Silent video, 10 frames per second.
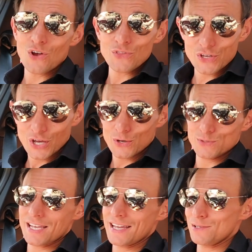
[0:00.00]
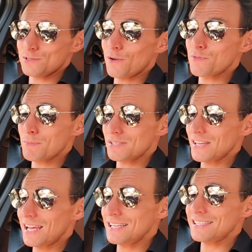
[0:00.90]
on the coattails of the
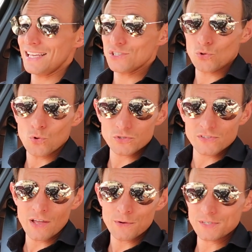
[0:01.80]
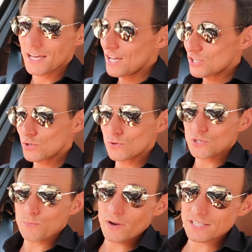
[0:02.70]
Mercedes exhaust note. As soon as
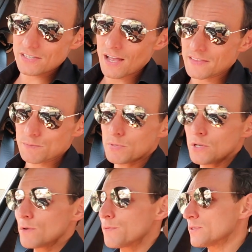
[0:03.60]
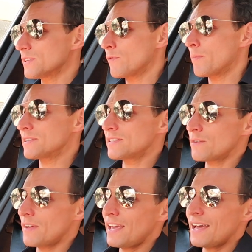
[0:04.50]
you press start, this beautiful silver button
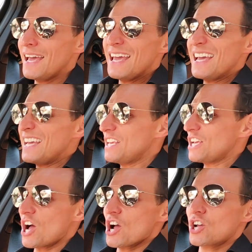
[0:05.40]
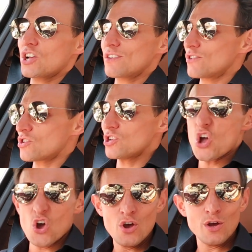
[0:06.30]
over here, an
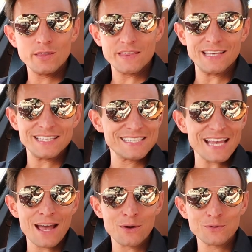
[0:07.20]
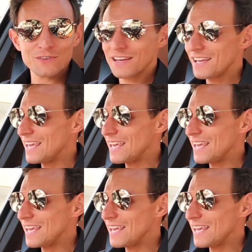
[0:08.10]
earthy sound.